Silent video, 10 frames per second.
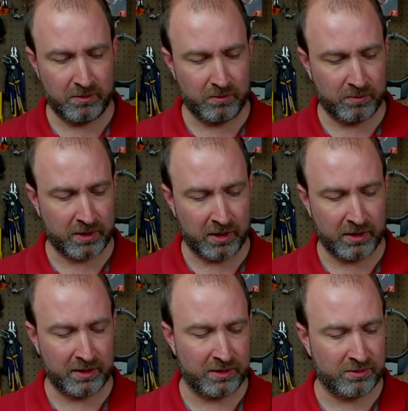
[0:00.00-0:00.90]

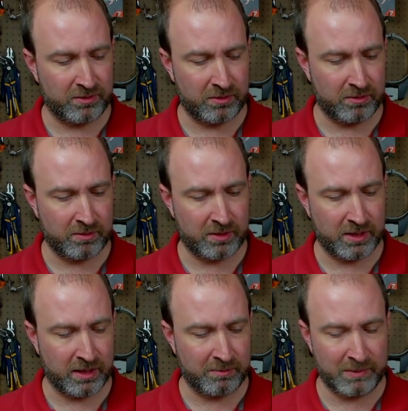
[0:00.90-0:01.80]
regarding these two,
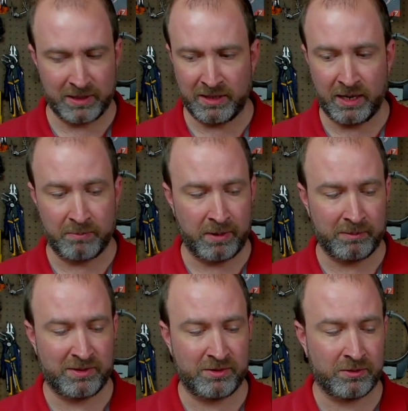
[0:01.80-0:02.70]
I mean, I'm
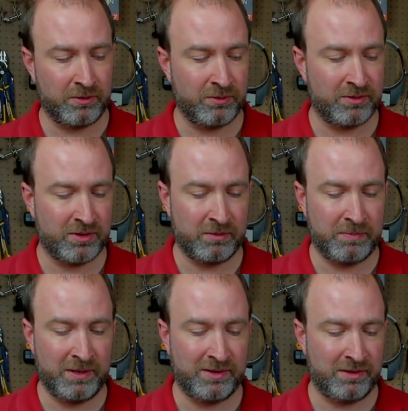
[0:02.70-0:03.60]
probably still going to use
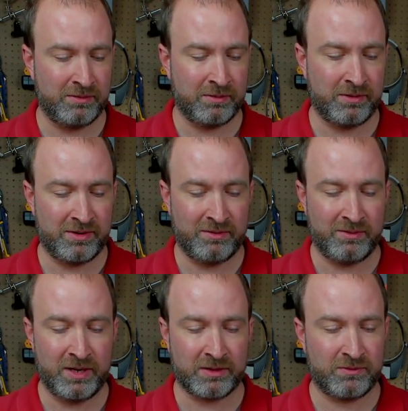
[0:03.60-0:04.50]

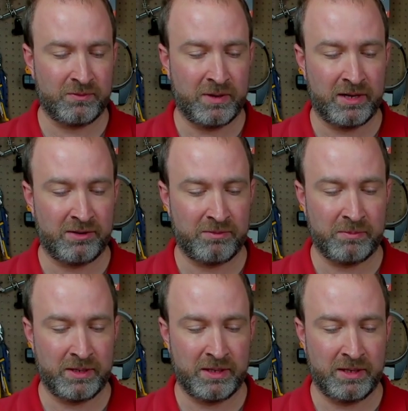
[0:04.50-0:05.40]
PC37X as
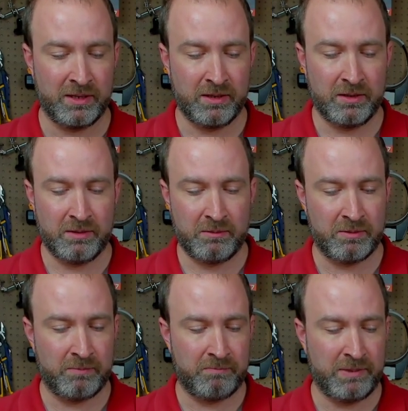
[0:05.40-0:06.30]
my
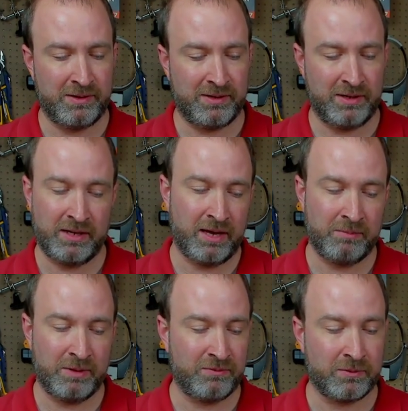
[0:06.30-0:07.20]
PC
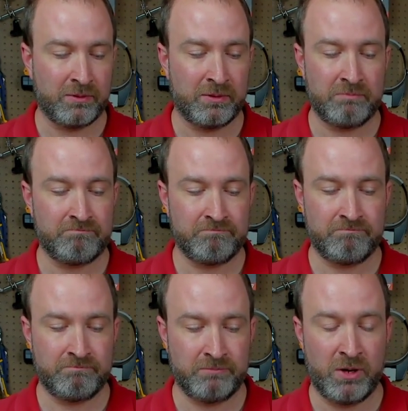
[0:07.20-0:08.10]
gaming for
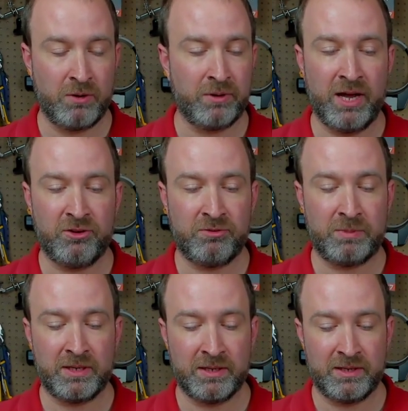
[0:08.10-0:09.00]
my own house
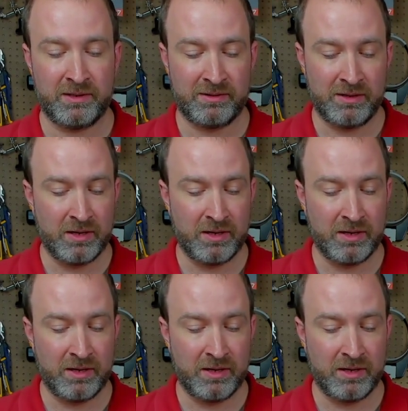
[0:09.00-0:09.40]
because